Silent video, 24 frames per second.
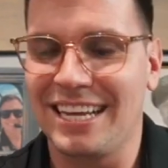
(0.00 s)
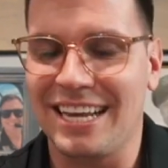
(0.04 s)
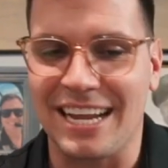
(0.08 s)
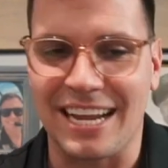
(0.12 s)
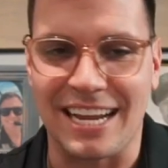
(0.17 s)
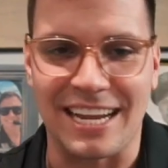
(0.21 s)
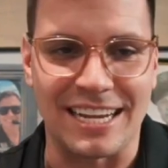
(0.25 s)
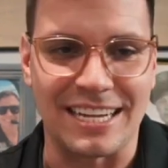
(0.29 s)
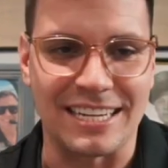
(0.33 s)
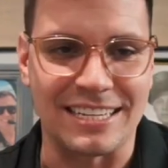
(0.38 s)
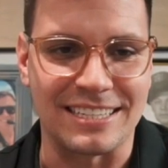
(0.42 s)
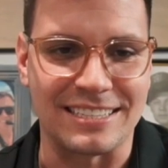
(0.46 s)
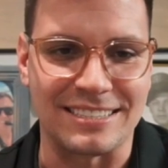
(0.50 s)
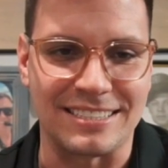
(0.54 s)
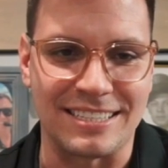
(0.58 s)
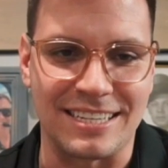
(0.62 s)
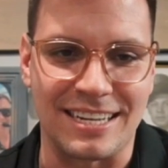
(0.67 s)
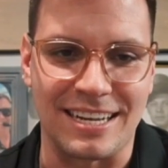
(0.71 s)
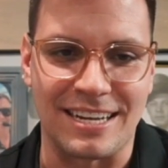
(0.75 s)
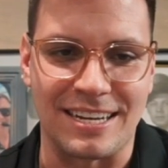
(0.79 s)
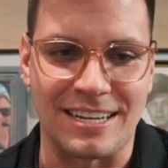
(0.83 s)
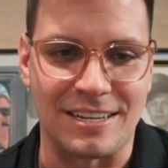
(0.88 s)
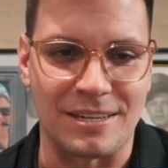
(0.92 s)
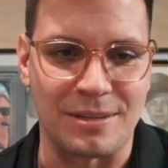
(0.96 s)
And
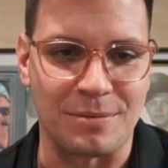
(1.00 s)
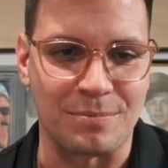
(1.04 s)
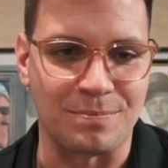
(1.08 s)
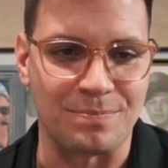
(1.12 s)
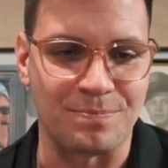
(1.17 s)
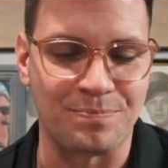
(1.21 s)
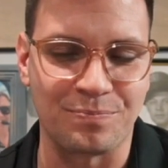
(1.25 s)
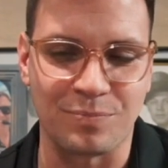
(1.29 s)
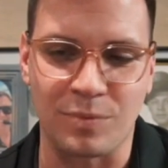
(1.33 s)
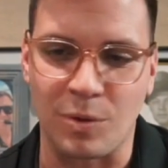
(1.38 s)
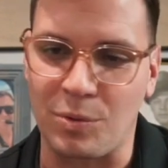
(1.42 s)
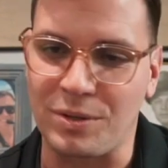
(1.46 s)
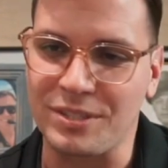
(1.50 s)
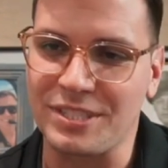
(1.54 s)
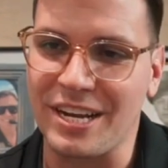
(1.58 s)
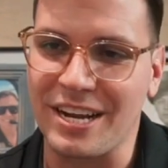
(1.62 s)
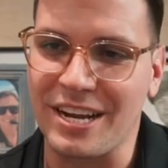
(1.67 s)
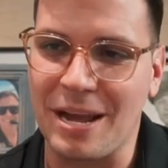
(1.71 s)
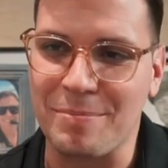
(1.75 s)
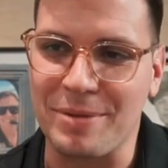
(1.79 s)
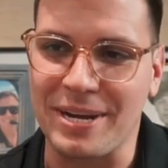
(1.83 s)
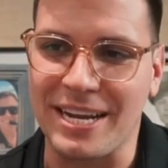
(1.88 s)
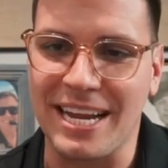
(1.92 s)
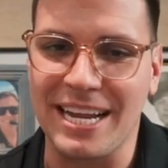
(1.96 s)
once I
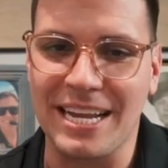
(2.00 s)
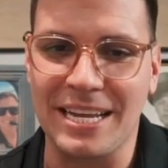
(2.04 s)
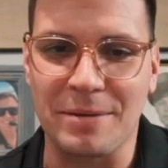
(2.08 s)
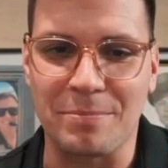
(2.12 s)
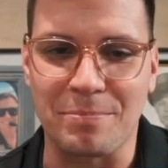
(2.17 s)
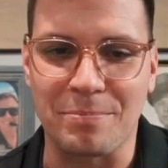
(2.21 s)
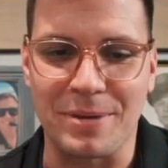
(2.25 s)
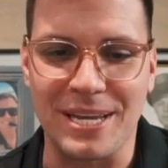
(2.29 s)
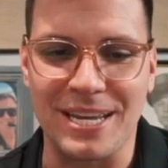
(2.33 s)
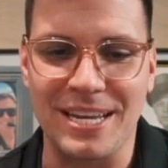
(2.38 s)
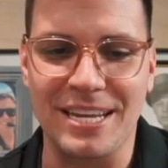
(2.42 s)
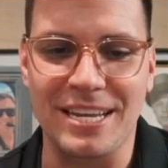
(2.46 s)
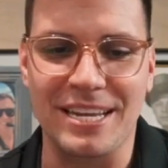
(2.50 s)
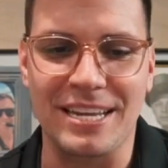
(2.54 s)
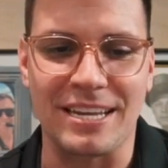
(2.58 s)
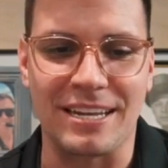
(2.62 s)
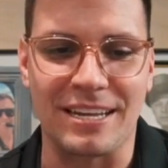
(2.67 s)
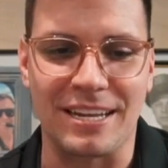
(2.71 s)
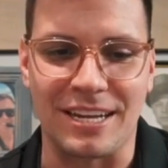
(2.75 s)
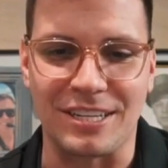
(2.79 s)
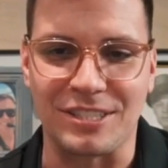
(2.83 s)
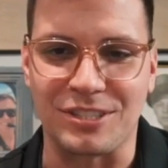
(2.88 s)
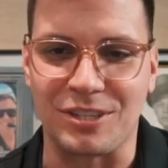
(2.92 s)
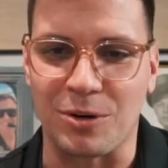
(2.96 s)
got my
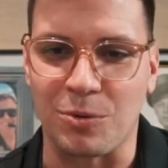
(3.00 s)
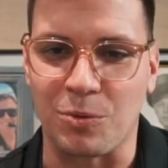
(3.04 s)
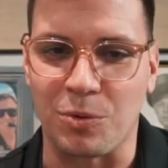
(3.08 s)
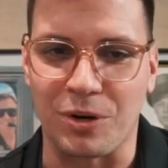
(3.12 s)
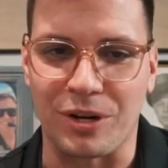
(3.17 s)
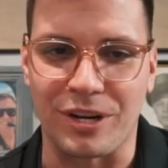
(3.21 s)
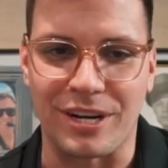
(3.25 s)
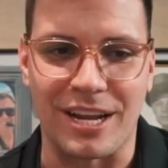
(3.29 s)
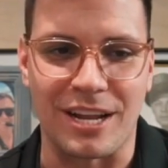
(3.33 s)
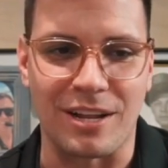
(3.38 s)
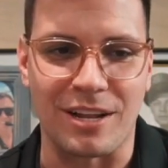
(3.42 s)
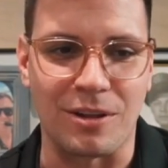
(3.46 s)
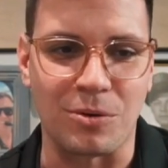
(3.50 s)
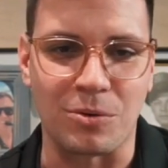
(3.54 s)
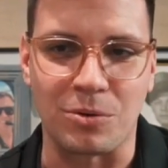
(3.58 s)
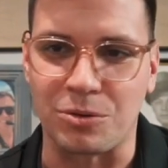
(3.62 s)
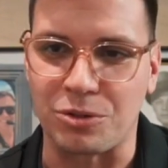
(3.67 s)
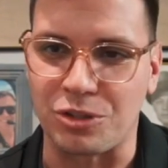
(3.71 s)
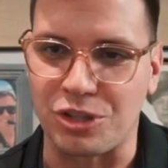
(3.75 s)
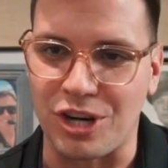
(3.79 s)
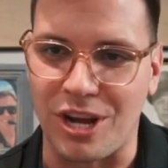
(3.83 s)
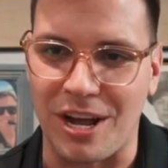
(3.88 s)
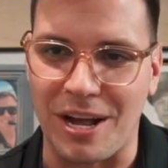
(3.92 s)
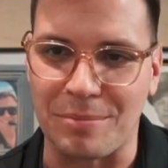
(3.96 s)
A&P, I started working at
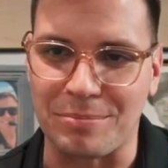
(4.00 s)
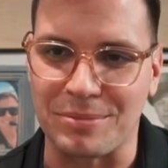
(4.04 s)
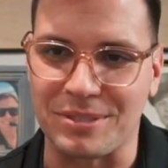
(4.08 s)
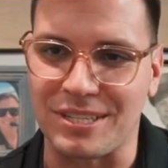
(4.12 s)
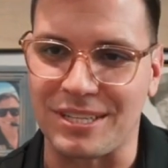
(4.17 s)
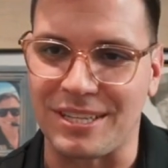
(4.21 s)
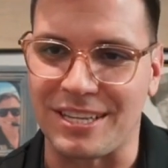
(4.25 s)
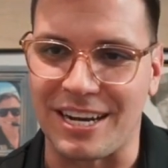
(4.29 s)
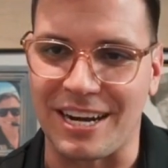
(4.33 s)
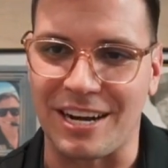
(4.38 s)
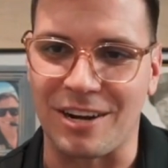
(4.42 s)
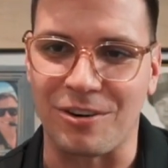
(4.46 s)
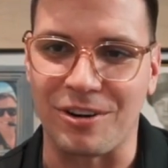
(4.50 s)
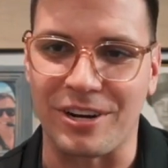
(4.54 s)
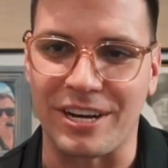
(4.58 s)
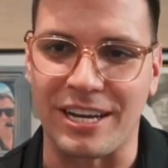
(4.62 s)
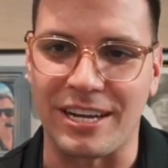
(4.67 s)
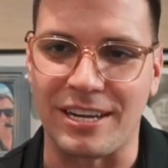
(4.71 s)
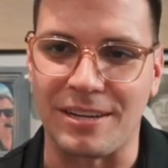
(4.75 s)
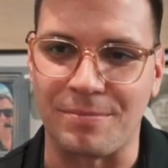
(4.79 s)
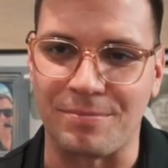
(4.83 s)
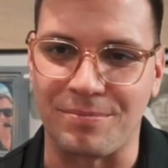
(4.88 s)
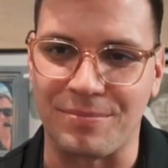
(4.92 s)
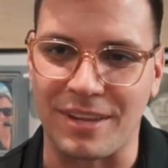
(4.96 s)
local shops in the
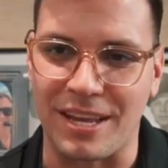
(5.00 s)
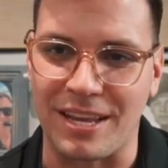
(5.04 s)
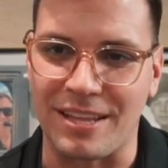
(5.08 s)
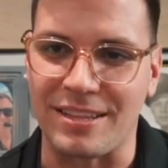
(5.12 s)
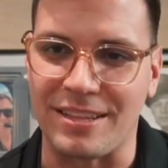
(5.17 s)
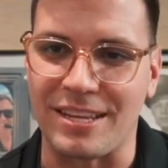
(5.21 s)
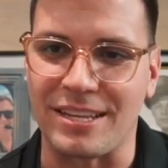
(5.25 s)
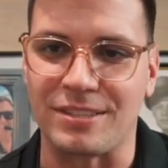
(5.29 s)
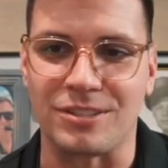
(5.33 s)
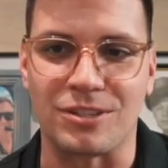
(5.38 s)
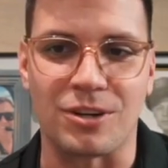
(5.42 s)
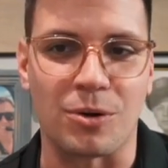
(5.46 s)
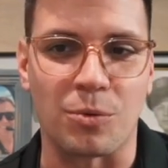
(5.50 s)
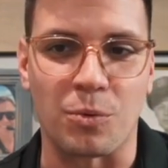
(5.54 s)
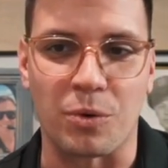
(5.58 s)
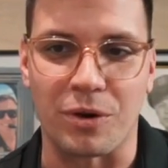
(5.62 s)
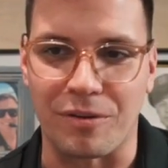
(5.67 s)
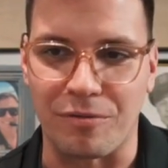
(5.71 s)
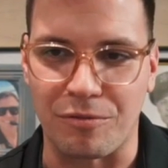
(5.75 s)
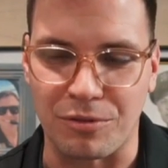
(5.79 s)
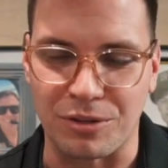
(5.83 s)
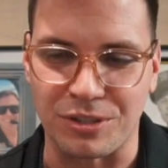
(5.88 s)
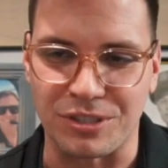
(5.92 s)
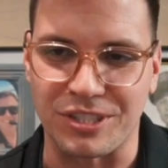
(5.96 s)
area, and then started
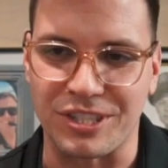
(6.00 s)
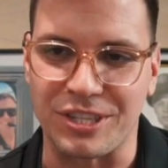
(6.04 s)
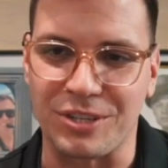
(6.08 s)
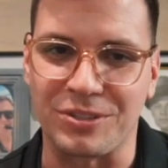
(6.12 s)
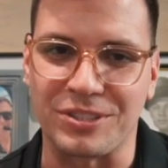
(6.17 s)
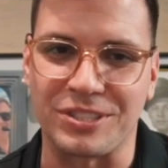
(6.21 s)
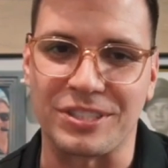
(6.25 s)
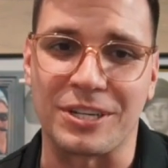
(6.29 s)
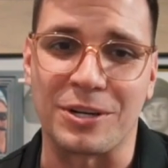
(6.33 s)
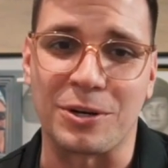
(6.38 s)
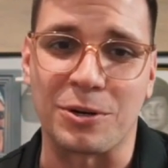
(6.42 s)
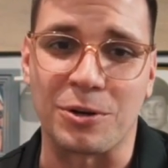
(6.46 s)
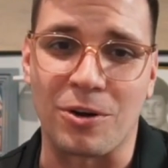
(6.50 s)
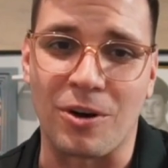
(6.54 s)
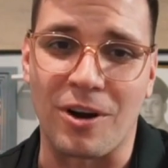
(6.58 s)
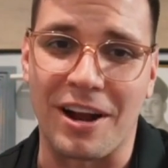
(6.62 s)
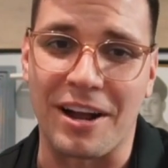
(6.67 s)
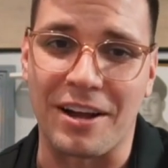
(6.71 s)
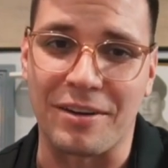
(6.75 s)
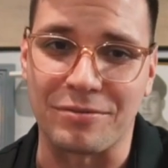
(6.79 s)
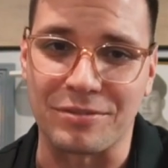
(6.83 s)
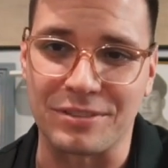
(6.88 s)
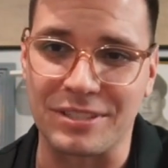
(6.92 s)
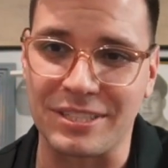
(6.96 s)
working for Spearman
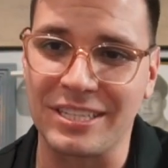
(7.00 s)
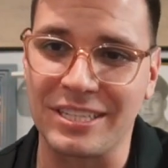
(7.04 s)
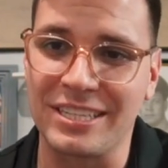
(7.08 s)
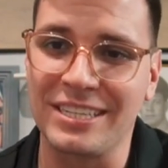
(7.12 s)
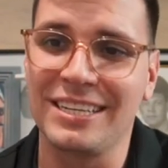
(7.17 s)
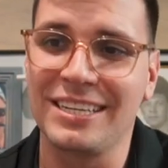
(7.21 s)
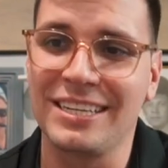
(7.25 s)
Aircraft.